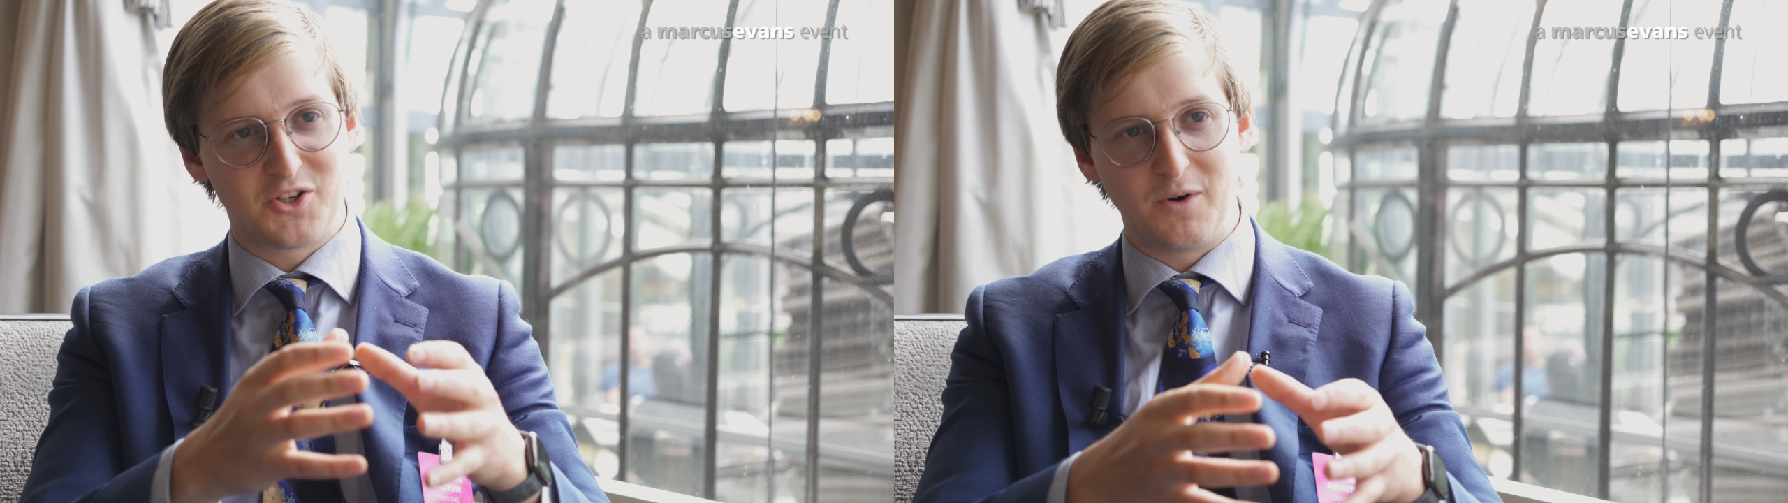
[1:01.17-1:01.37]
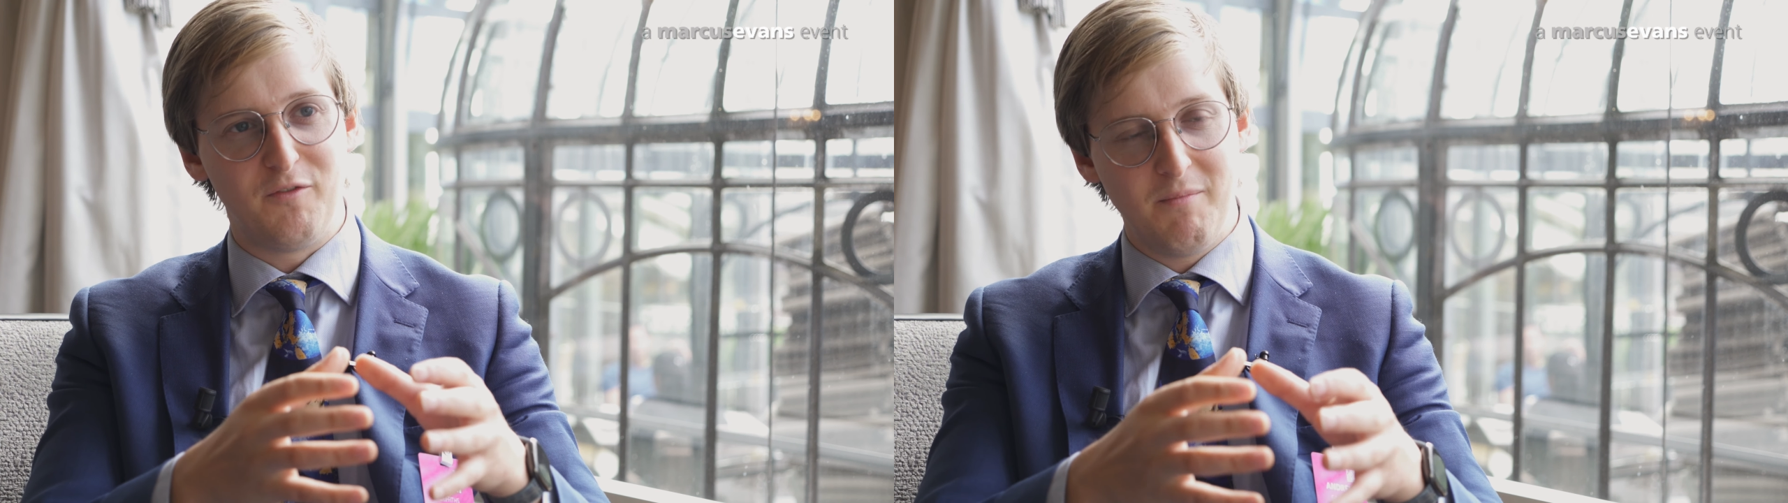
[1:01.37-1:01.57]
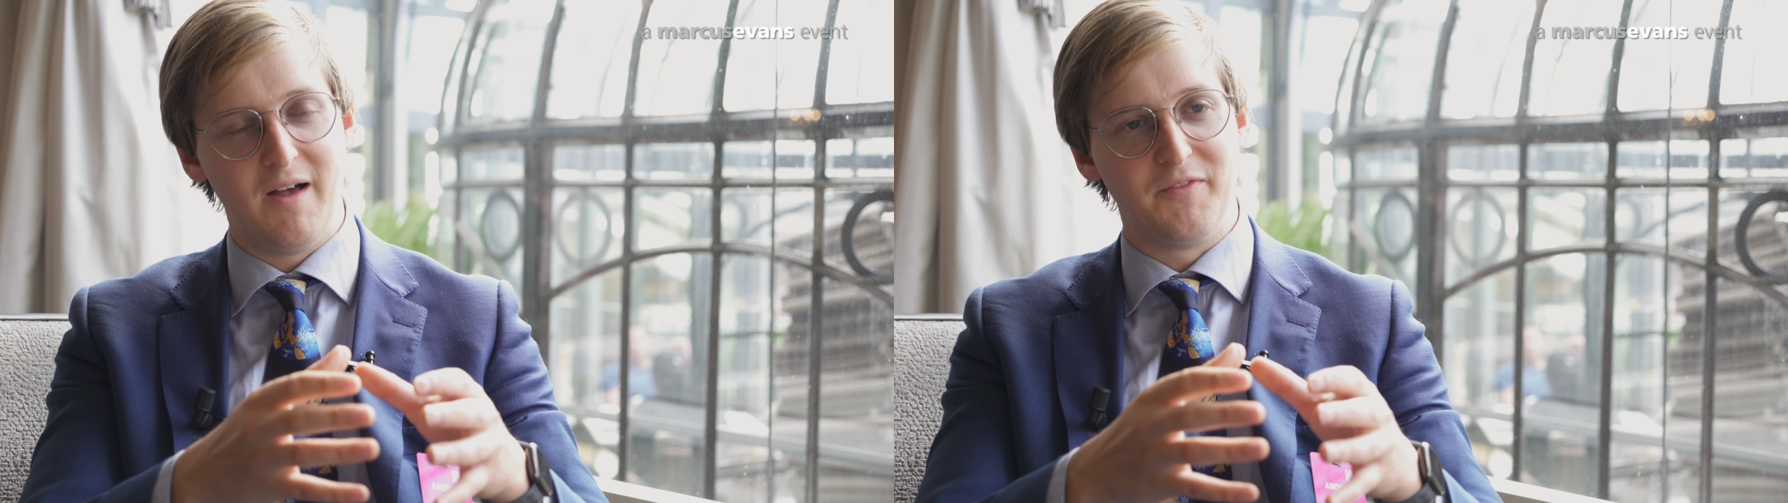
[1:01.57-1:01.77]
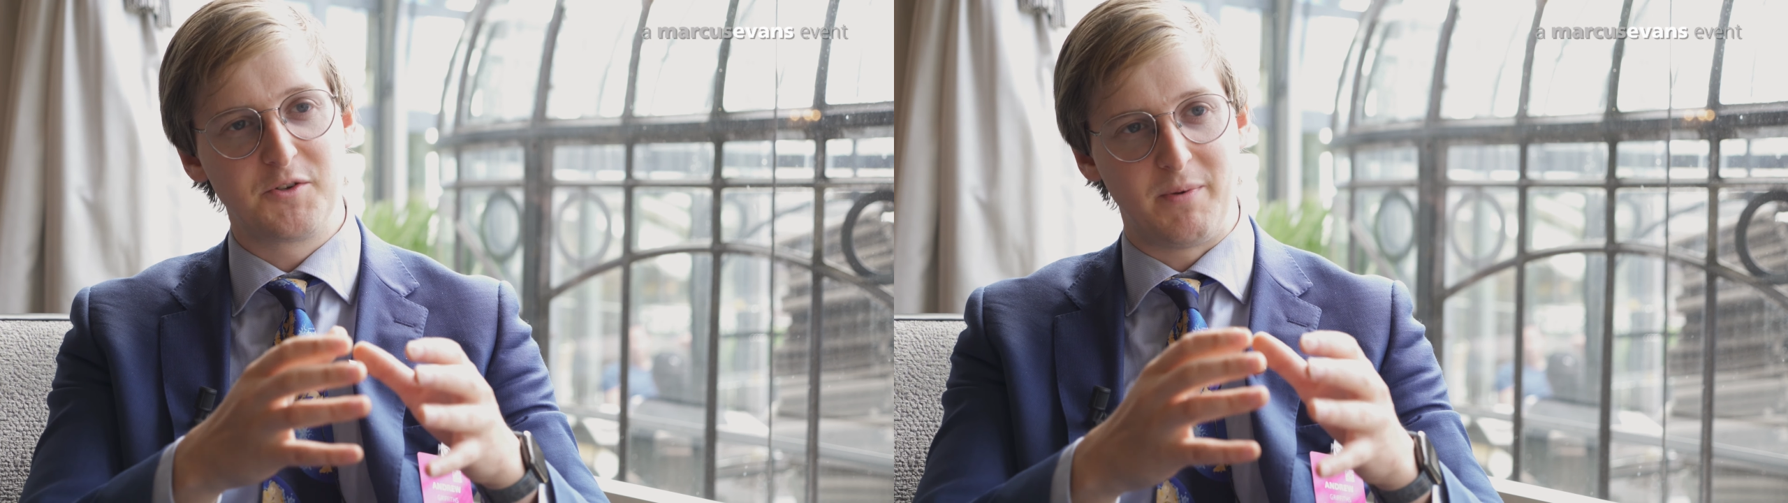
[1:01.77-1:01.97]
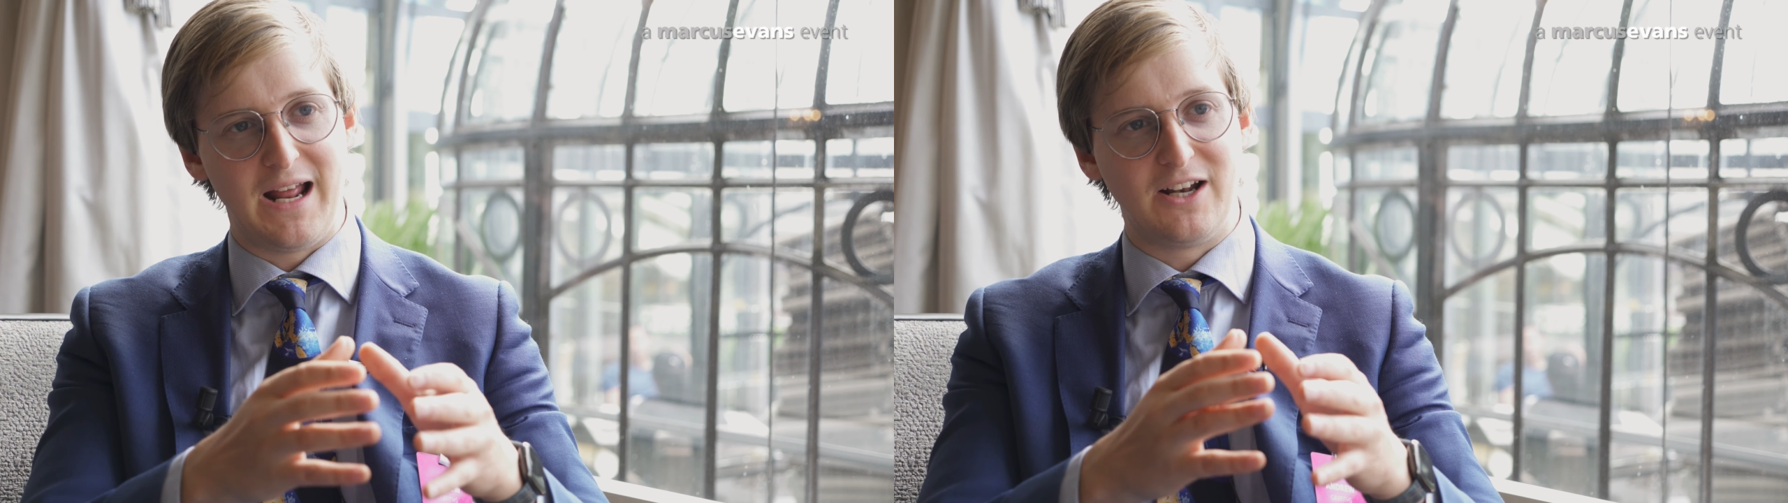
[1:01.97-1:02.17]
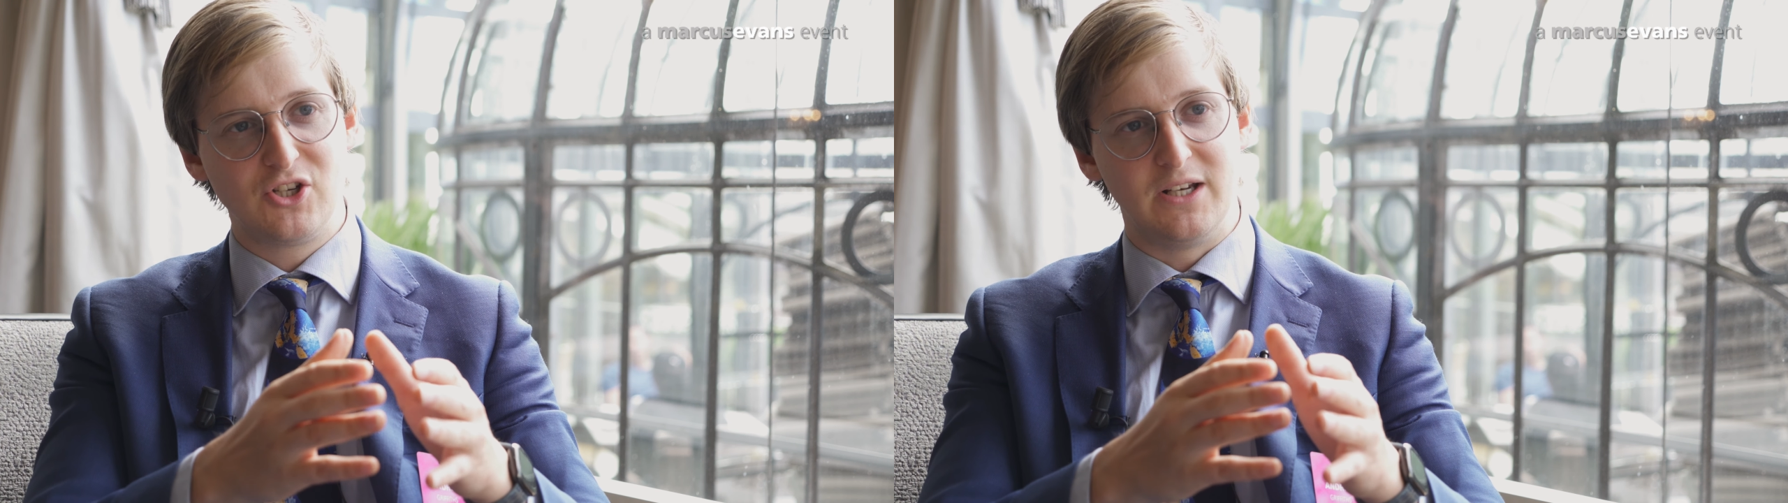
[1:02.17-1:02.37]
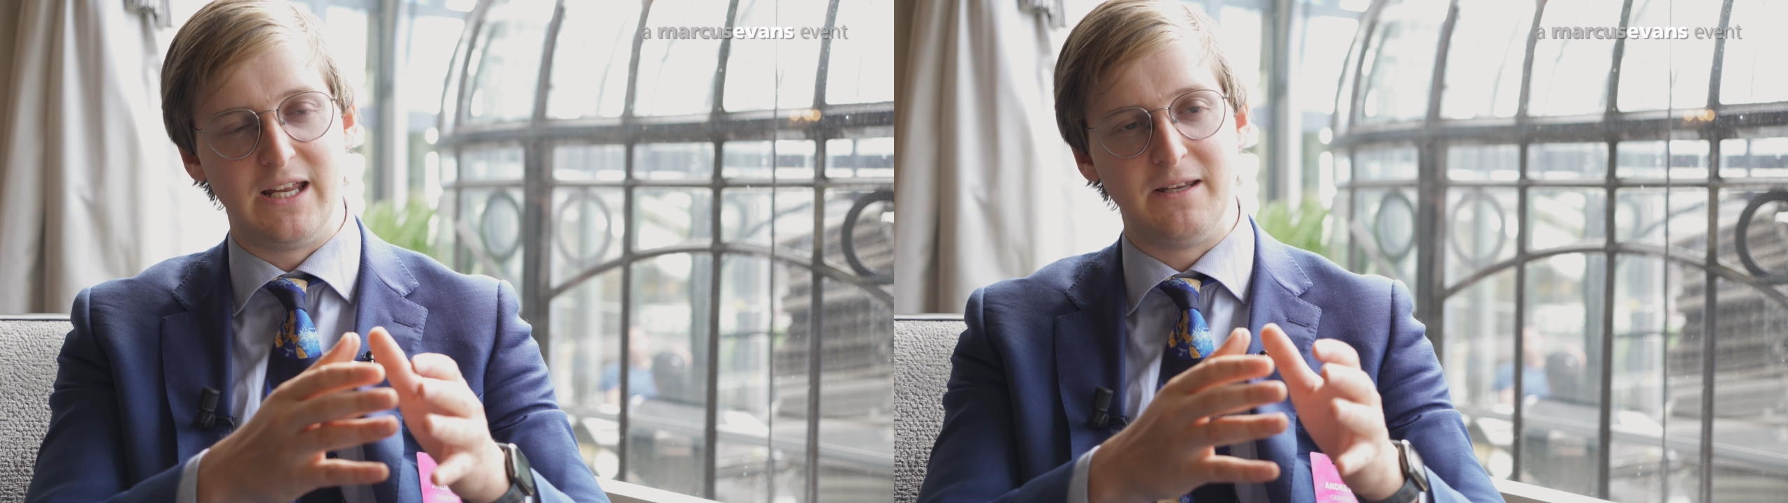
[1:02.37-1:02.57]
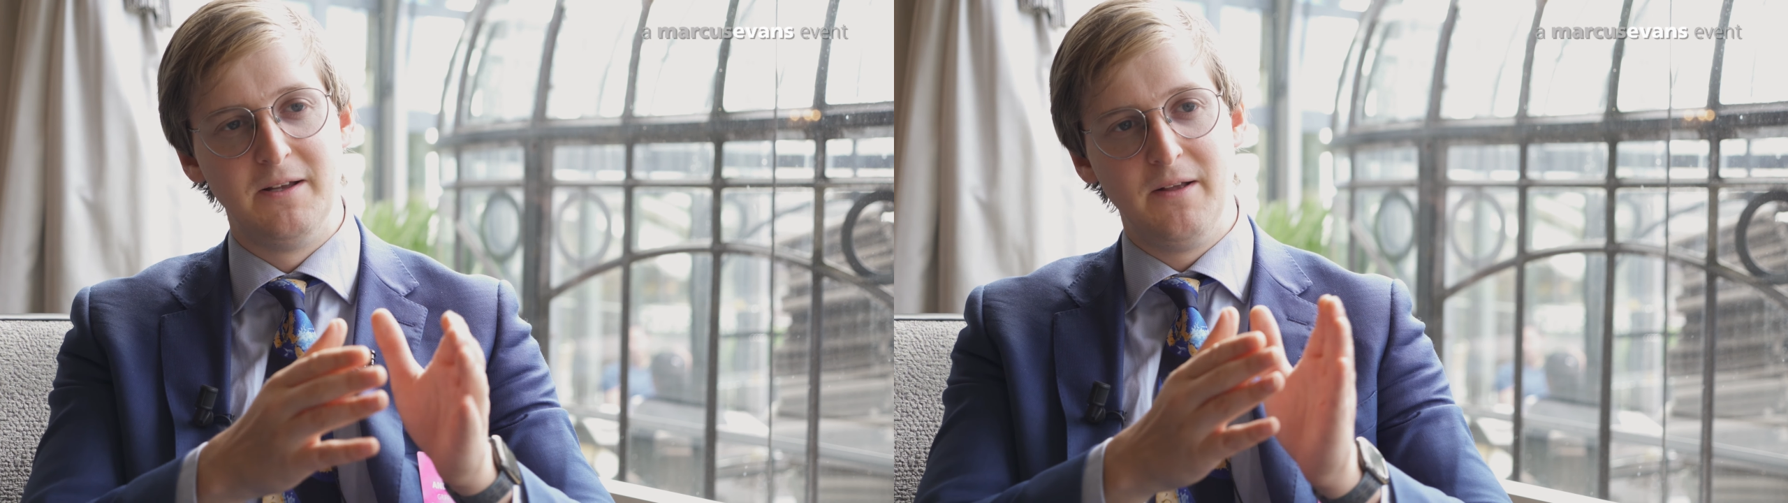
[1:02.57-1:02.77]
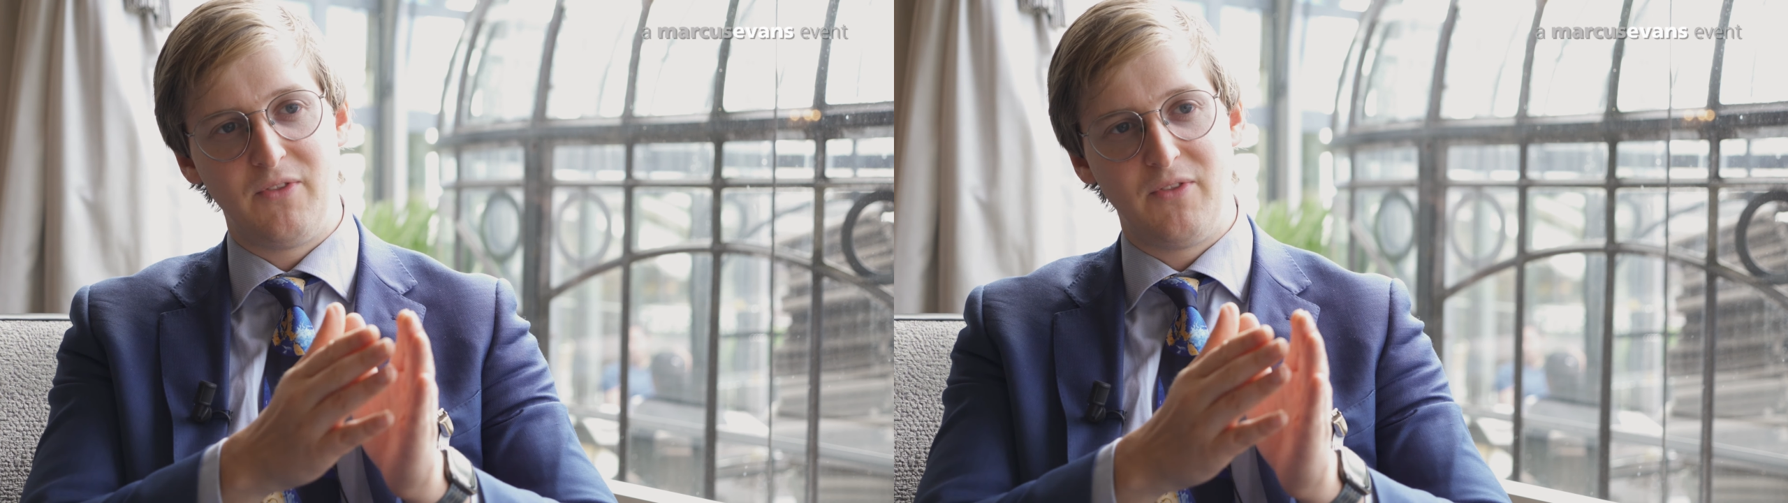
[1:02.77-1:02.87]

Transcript: to 12 months, but actually